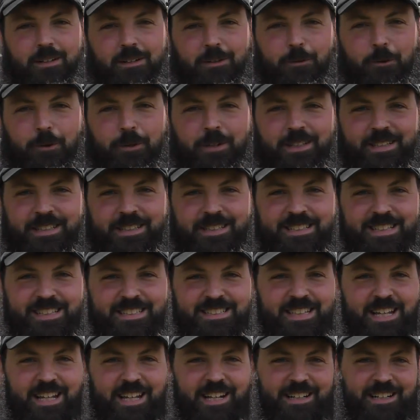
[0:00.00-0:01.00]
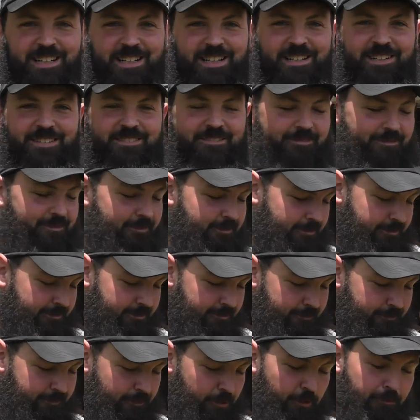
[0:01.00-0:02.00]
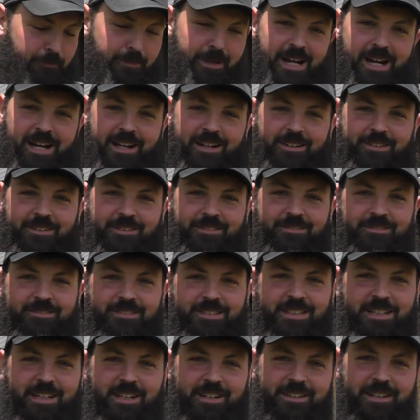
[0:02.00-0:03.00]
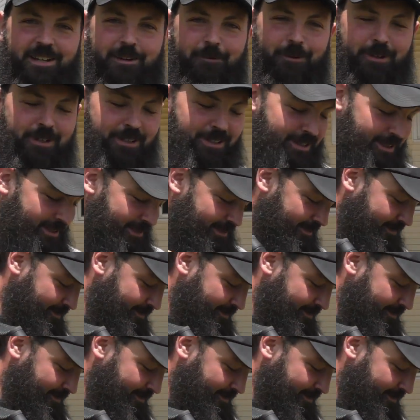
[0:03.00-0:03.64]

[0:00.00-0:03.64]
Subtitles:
We'll get this thing sighted in and move back and see how that works.